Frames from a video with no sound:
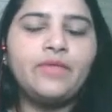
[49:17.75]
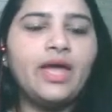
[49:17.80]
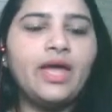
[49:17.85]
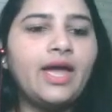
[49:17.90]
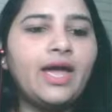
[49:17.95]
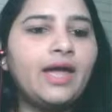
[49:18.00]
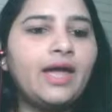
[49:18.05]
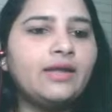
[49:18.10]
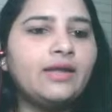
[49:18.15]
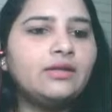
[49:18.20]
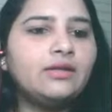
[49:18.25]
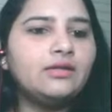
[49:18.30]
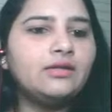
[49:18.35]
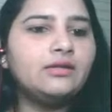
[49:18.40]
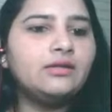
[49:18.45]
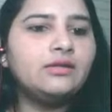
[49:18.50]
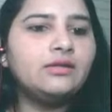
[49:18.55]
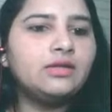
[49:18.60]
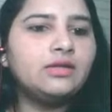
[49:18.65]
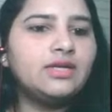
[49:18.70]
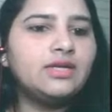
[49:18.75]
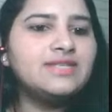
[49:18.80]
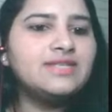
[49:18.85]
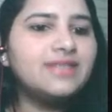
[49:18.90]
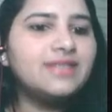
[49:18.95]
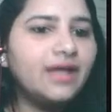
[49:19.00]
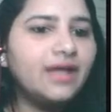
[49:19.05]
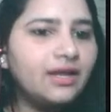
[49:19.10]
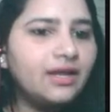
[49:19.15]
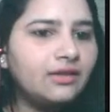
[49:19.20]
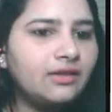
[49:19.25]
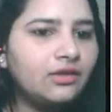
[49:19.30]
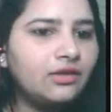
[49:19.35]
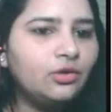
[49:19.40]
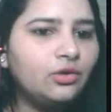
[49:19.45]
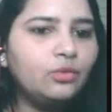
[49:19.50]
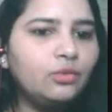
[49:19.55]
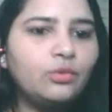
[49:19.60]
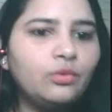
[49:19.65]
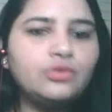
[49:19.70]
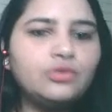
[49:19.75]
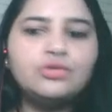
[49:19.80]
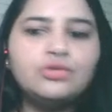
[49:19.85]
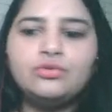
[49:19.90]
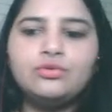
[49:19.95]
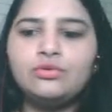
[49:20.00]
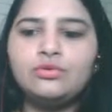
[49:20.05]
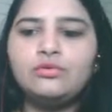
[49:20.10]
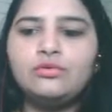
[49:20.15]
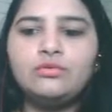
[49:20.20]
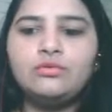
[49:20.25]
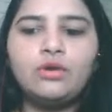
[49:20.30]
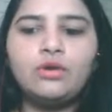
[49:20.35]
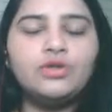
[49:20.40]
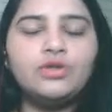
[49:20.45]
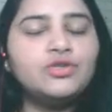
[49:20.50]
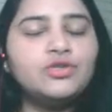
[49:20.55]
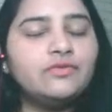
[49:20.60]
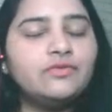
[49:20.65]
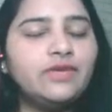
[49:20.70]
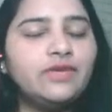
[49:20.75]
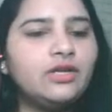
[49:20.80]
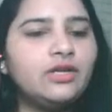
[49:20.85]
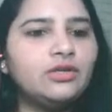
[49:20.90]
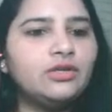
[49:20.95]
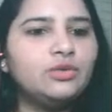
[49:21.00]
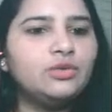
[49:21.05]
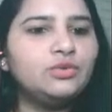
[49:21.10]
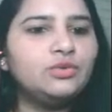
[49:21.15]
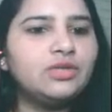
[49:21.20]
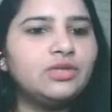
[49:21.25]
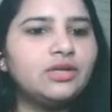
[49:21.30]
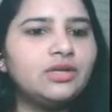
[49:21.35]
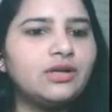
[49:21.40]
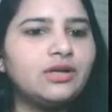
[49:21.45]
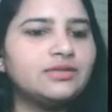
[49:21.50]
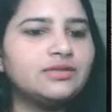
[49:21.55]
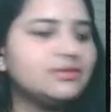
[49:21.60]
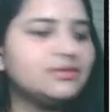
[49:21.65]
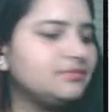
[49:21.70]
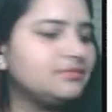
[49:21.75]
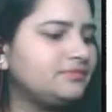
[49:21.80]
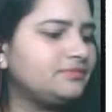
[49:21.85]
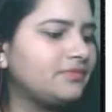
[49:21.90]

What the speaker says: And is there anything you want to know, or should we conclude the class?